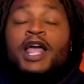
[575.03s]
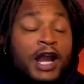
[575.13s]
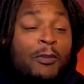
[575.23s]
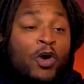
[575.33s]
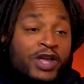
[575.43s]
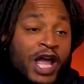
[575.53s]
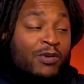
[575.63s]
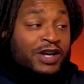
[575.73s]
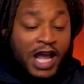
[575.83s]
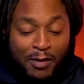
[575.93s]
and I'm okay
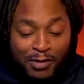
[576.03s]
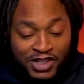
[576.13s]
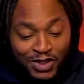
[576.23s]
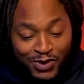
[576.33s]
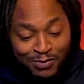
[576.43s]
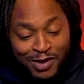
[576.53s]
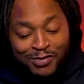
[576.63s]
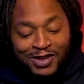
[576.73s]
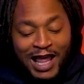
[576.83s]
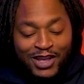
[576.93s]
with that. But just
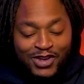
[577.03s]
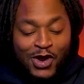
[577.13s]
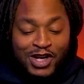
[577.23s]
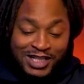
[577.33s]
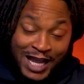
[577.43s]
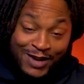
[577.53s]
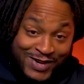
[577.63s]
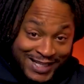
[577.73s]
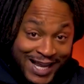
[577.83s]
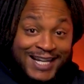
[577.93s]
remember, like like
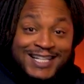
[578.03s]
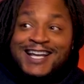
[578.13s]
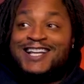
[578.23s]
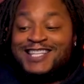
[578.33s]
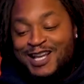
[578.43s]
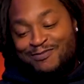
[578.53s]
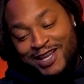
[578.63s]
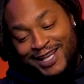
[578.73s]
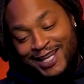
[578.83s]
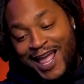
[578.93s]
we say, the same thing
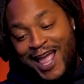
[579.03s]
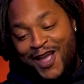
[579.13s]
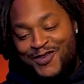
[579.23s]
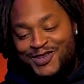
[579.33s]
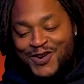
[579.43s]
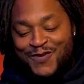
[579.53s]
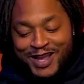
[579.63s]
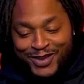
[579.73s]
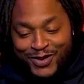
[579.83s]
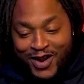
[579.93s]
make you laugh. It's gonna
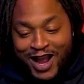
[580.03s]
make you cry.